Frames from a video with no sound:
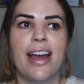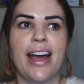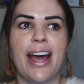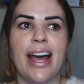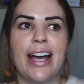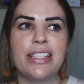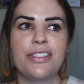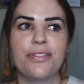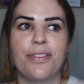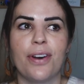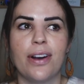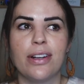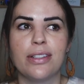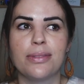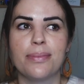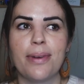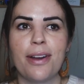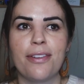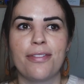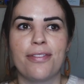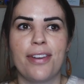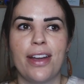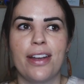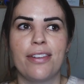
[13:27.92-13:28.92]
As far as
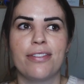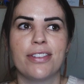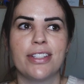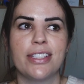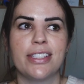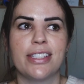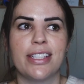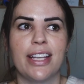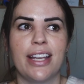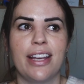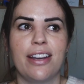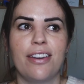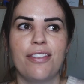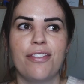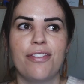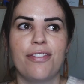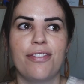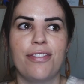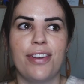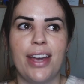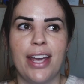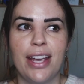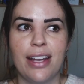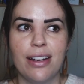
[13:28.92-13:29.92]
my favorites in
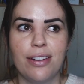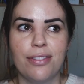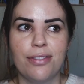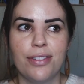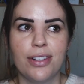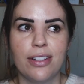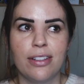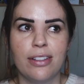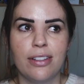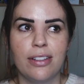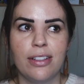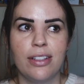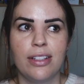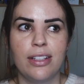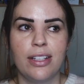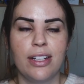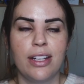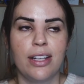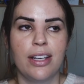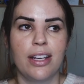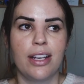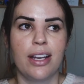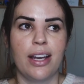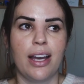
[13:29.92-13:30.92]
Fayetteville,
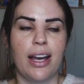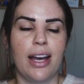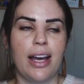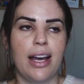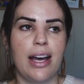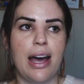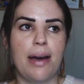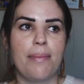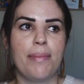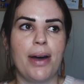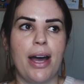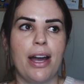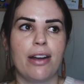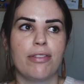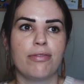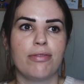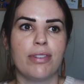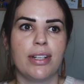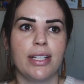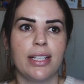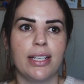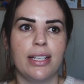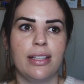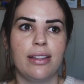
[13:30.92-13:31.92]
um, I
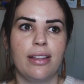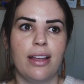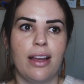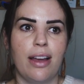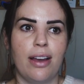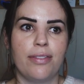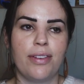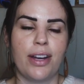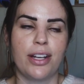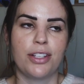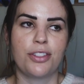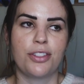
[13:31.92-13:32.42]
really love, I